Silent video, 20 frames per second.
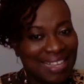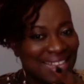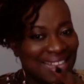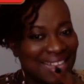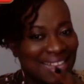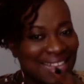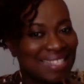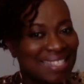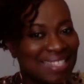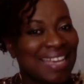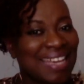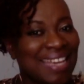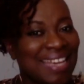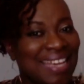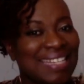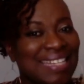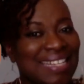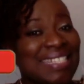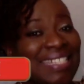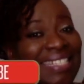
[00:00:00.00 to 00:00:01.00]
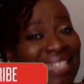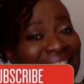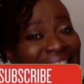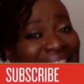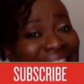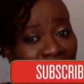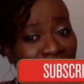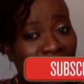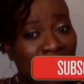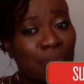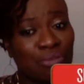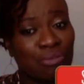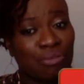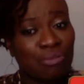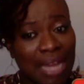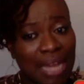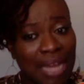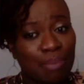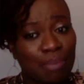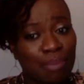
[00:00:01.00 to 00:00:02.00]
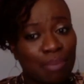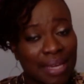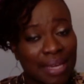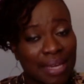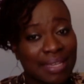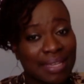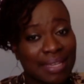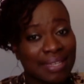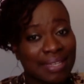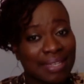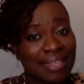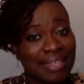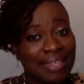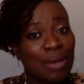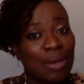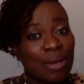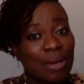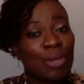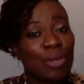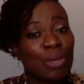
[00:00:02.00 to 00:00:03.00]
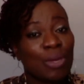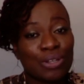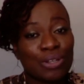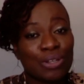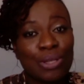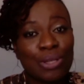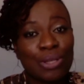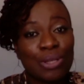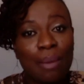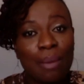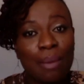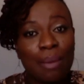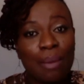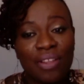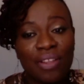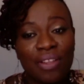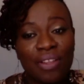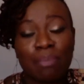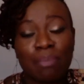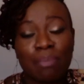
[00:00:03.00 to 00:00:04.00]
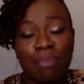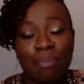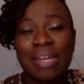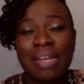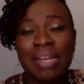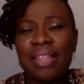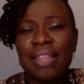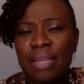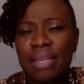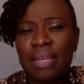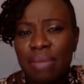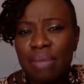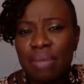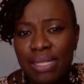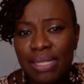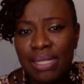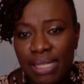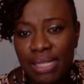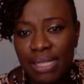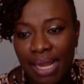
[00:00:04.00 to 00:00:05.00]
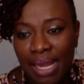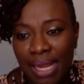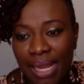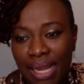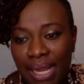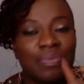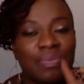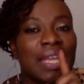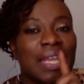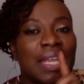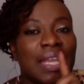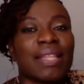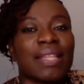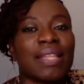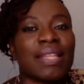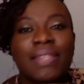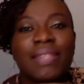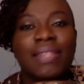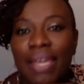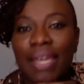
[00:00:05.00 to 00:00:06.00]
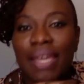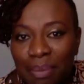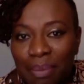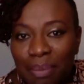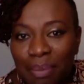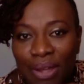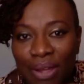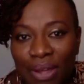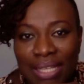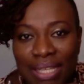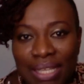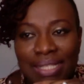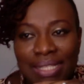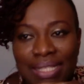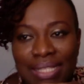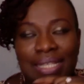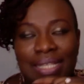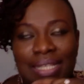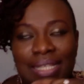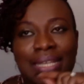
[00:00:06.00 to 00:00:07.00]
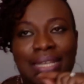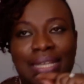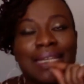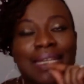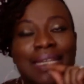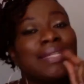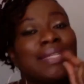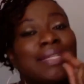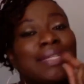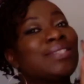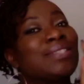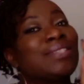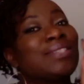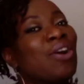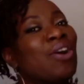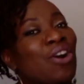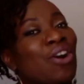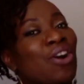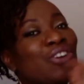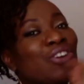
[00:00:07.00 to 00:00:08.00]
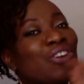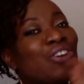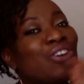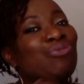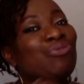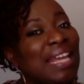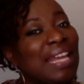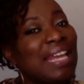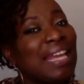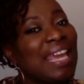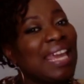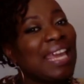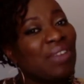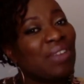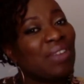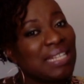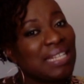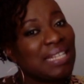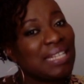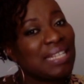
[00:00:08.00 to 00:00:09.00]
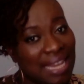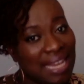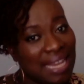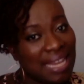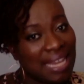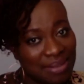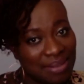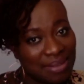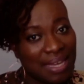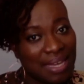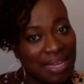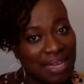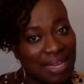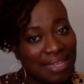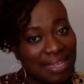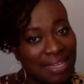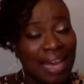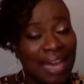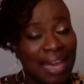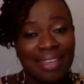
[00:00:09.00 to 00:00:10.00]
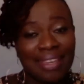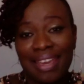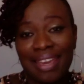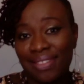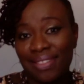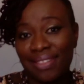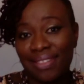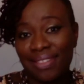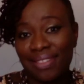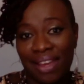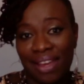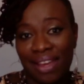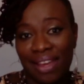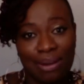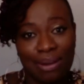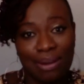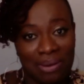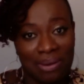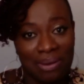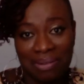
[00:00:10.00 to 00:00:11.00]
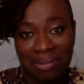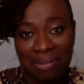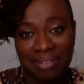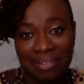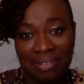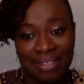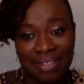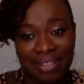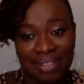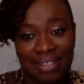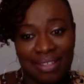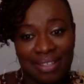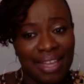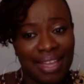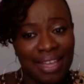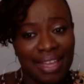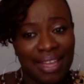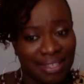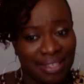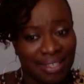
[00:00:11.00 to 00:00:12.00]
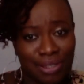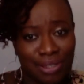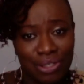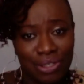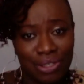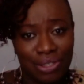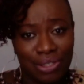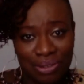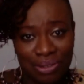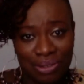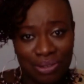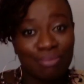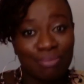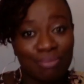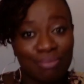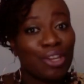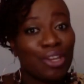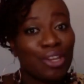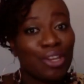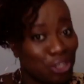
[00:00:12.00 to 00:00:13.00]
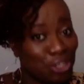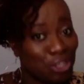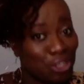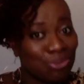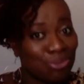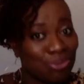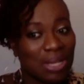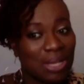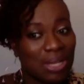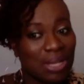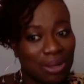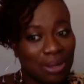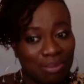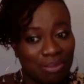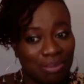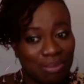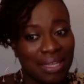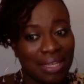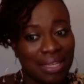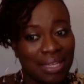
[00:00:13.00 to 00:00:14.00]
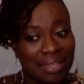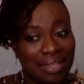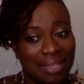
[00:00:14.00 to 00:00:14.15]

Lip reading: Stay connected and I'll be right back. We're going to talk about that. But in the meantime, think about this. Does God really give and take away? I hear that a lot. Is that true? You tell me.